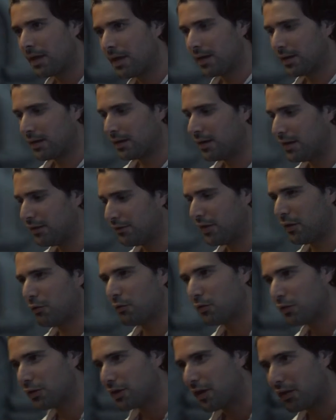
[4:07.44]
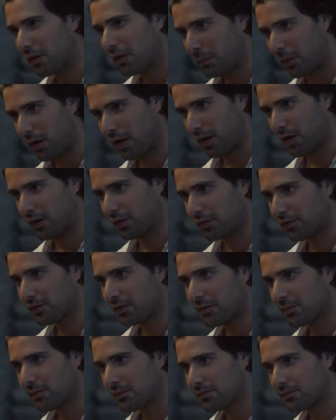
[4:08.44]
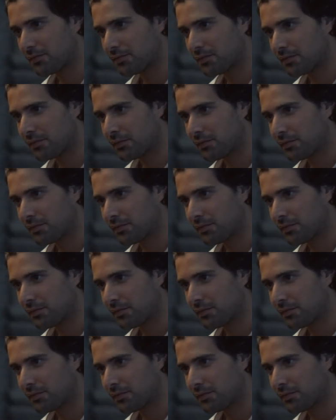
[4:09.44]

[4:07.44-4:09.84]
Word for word: The gall. The gall!